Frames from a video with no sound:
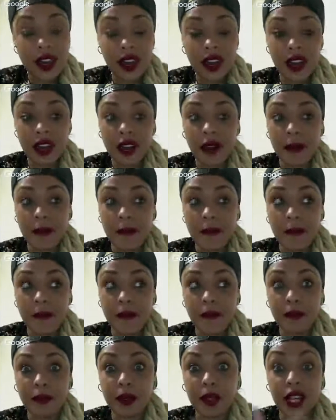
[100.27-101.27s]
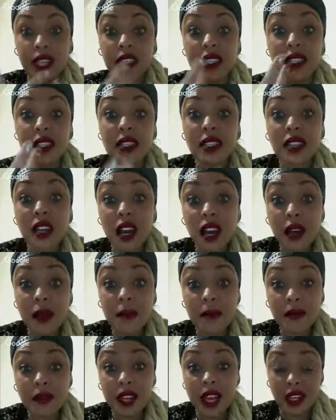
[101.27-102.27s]
um, blessings
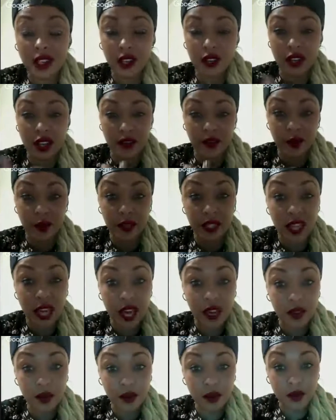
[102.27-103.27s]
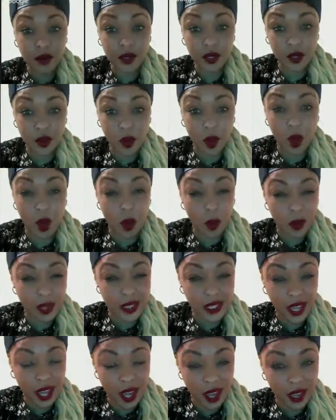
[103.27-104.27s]
come and you're never without. You always
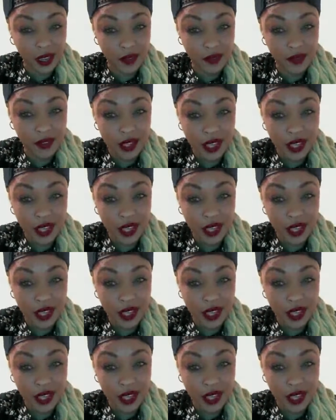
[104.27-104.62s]
have.